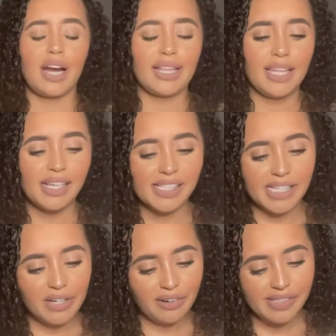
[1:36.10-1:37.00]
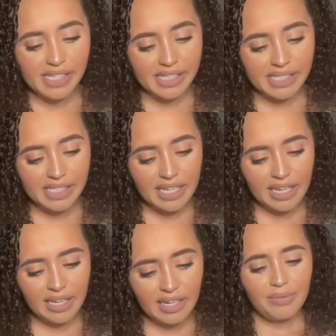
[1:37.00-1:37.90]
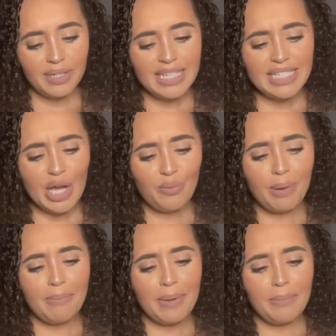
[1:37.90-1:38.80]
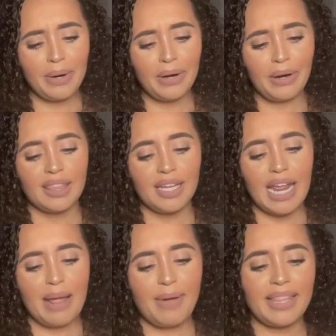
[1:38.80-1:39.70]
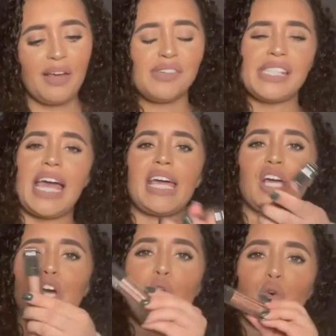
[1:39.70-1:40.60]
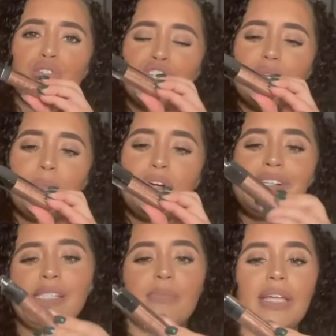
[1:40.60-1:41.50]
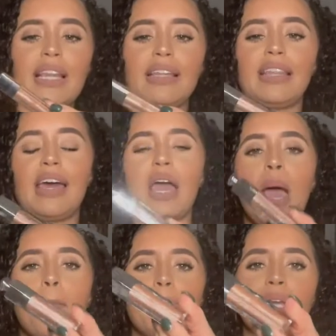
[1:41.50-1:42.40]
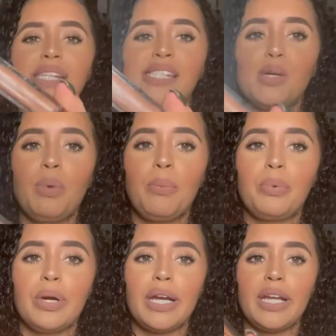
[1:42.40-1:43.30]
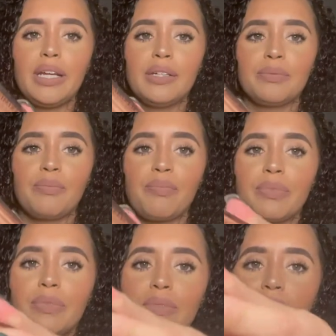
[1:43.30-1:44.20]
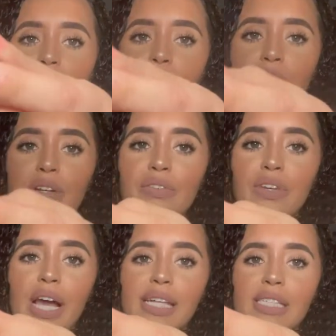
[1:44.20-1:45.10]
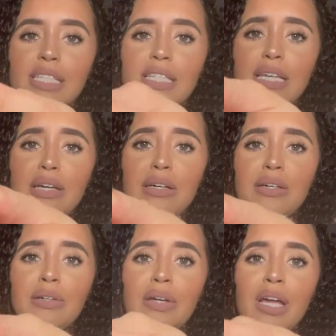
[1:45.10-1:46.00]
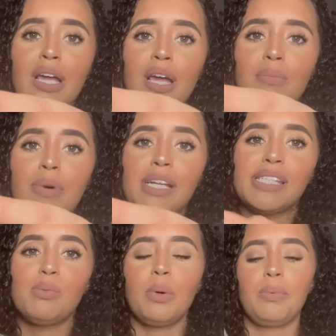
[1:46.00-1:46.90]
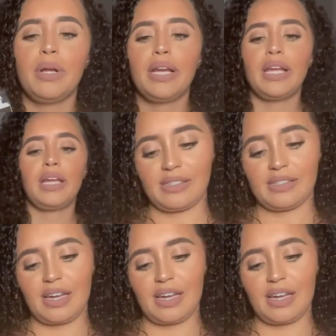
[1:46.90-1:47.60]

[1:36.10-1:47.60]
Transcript: I think 016. I really don't remember the name. I think it was like Gold Shimmer or something like that, but it's super pretty. I don't know if you guys can tell, but it's super pretty.